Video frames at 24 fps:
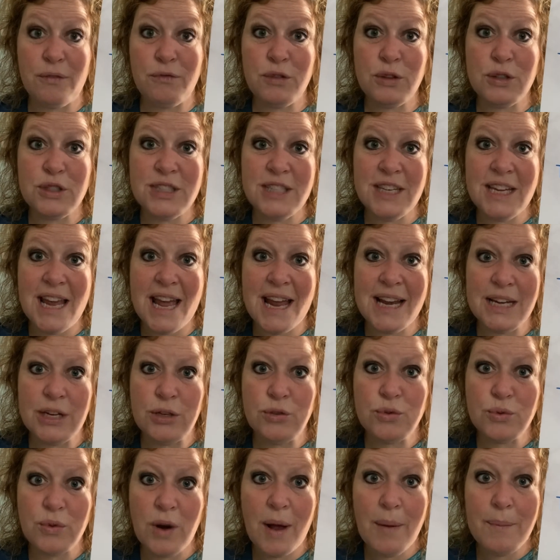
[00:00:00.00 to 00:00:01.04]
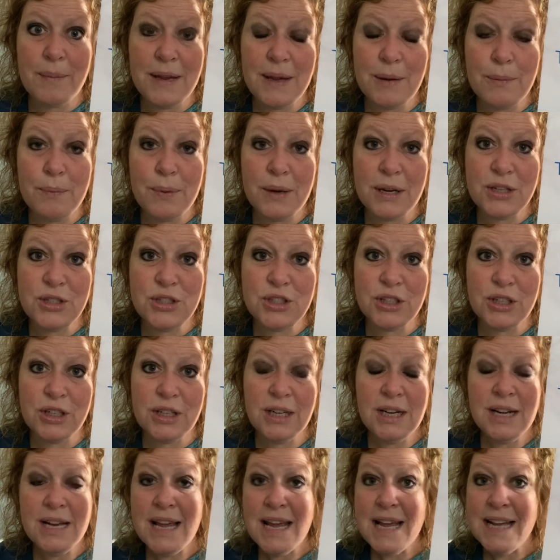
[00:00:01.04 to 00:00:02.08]
If you see any, draw me a
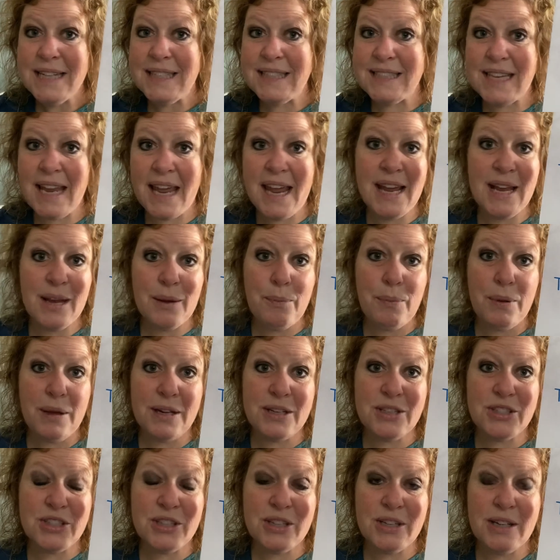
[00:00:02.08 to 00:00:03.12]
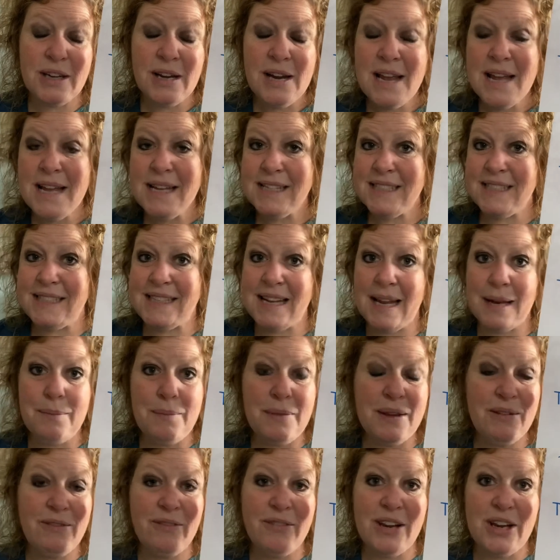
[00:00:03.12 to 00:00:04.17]
picture, take a picture, send
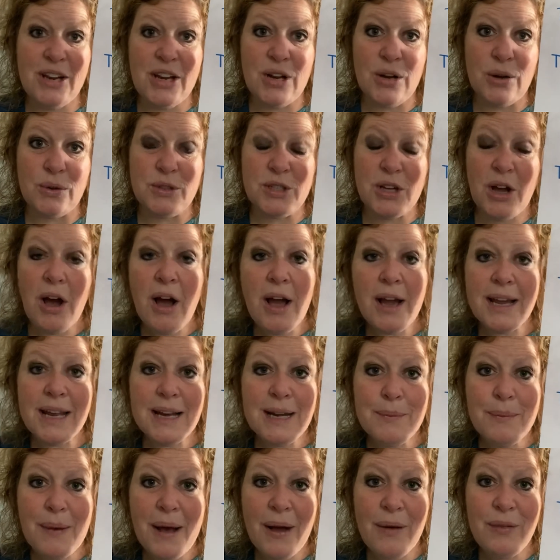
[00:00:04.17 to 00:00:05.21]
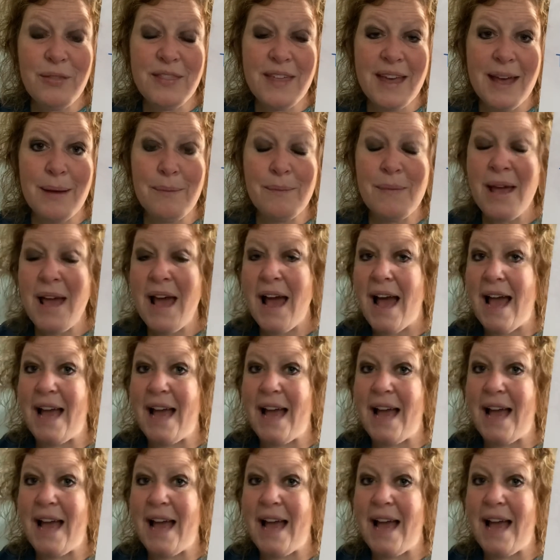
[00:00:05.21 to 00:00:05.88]
me a video talking about them.